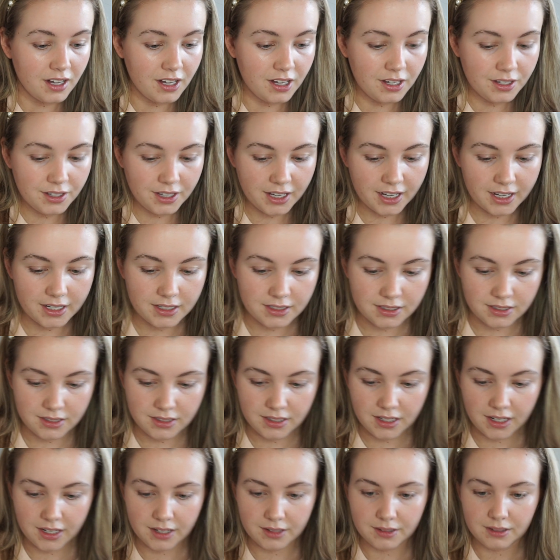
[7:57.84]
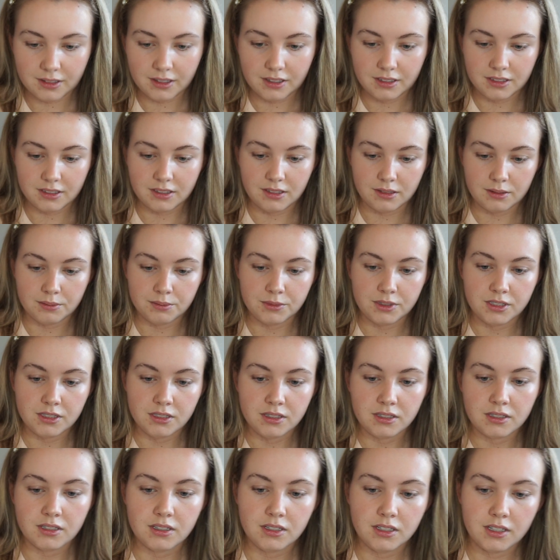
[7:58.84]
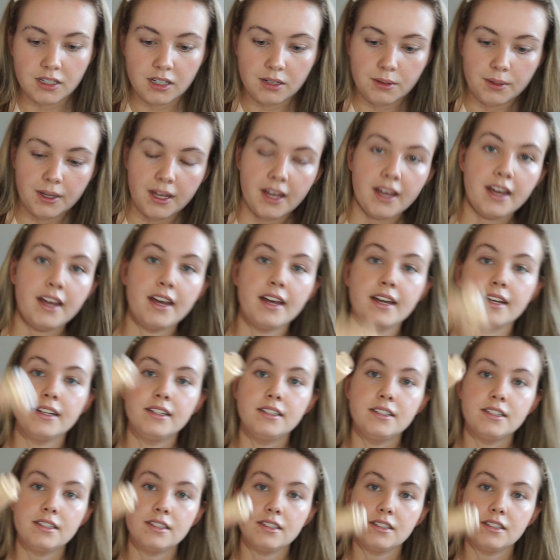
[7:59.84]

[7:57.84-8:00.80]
Okay, so I'm just going to go ahead.